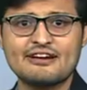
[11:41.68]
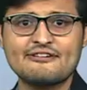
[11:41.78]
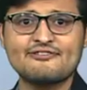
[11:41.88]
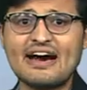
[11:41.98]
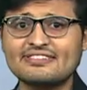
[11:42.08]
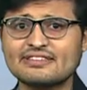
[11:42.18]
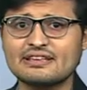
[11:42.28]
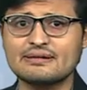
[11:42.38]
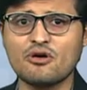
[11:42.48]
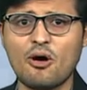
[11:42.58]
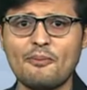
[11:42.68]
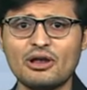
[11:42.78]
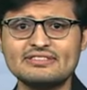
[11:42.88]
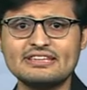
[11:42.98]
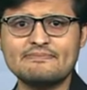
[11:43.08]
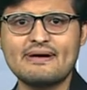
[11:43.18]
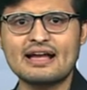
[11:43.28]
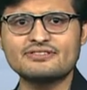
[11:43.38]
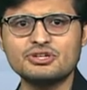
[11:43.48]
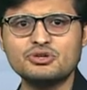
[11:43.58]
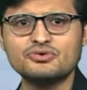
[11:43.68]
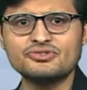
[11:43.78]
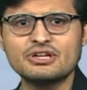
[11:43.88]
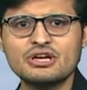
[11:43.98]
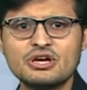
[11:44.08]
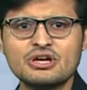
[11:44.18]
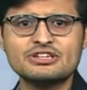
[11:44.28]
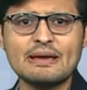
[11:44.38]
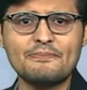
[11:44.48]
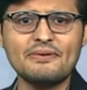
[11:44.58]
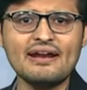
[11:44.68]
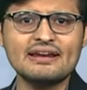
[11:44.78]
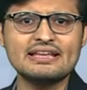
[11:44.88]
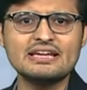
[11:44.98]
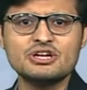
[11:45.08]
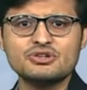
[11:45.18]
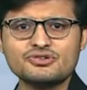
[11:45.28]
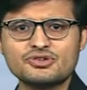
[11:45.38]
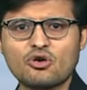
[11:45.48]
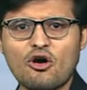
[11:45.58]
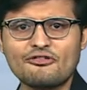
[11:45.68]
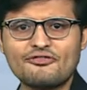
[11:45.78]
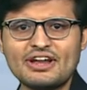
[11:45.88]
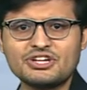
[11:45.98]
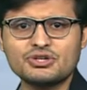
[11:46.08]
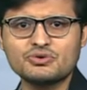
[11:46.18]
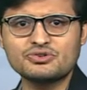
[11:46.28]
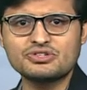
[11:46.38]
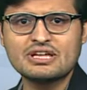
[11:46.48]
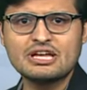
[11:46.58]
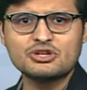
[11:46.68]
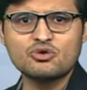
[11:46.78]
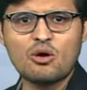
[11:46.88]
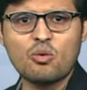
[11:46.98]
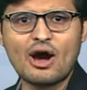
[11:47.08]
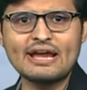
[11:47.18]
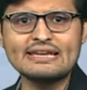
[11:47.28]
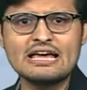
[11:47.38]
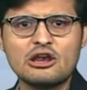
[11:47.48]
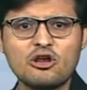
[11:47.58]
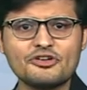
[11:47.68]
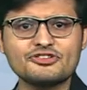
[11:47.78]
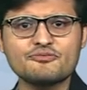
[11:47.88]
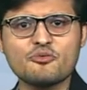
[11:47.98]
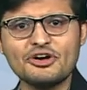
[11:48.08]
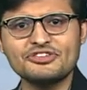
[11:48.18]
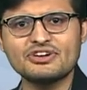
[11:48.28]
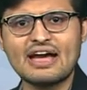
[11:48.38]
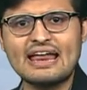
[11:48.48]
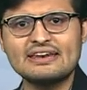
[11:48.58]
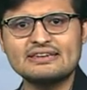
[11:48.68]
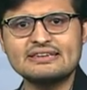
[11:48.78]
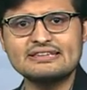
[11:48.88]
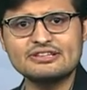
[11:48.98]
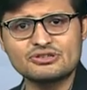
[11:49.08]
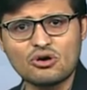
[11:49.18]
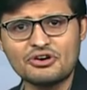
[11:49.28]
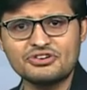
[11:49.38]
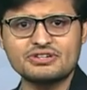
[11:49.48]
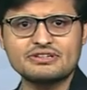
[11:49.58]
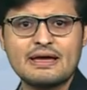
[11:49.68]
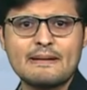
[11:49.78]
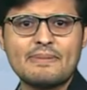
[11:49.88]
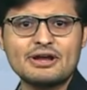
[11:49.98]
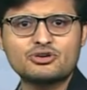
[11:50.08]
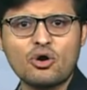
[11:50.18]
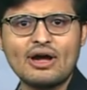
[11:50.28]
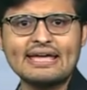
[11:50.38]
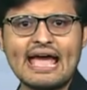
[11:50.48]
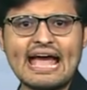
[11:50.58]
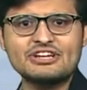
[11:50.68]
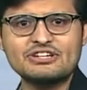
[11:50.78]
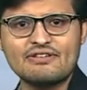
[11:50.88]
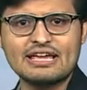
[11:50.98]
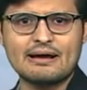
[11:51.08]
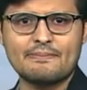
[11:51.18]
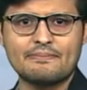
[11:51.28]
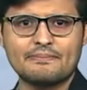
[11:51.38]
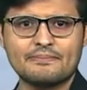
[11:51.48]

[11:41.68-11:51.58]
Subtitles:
Vasculum or polythene bags are used temporarily to store fresh shoots to avoid loss of moisture and distortion by drawing and shriveling up.